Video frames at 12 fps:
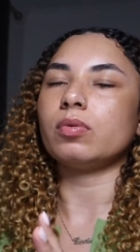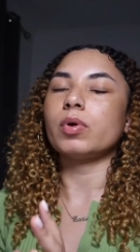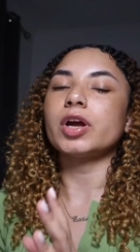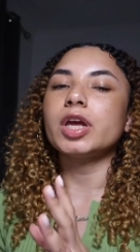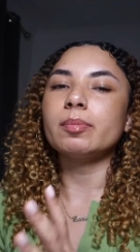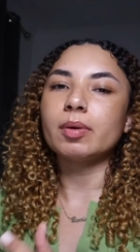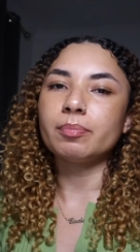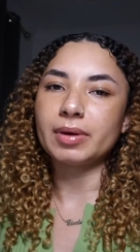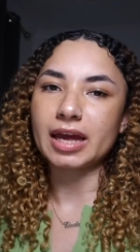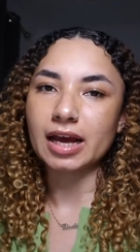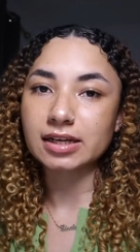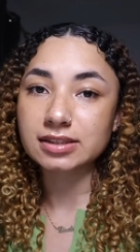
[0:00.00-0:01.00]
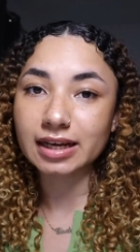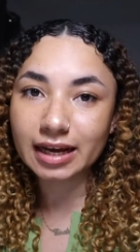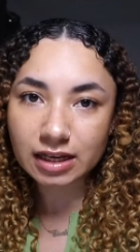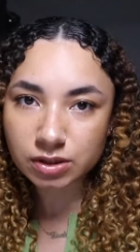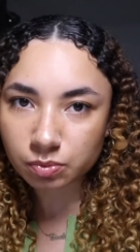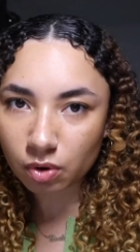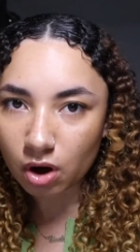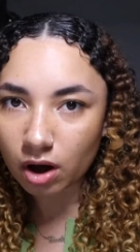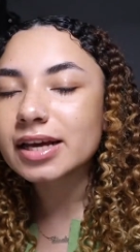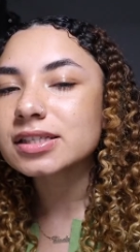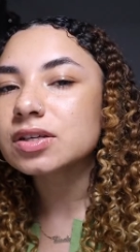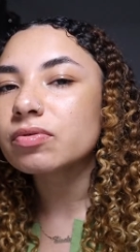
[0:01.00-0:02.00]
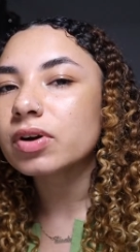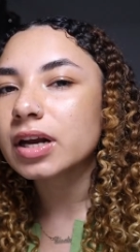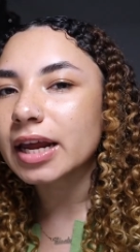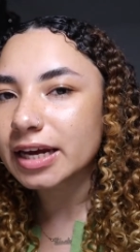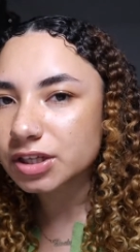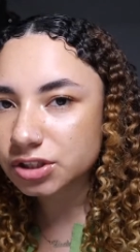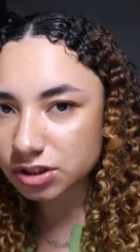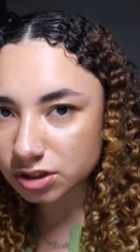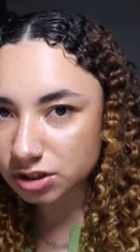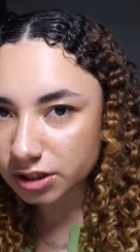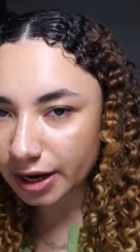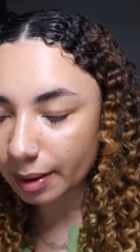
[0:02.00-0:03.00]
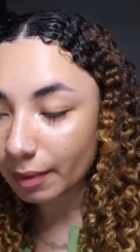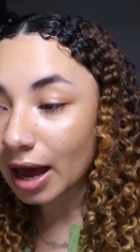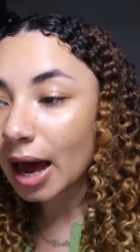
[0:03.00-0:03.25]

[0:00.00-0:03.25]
We're human beings, and guess what? It's a relationship.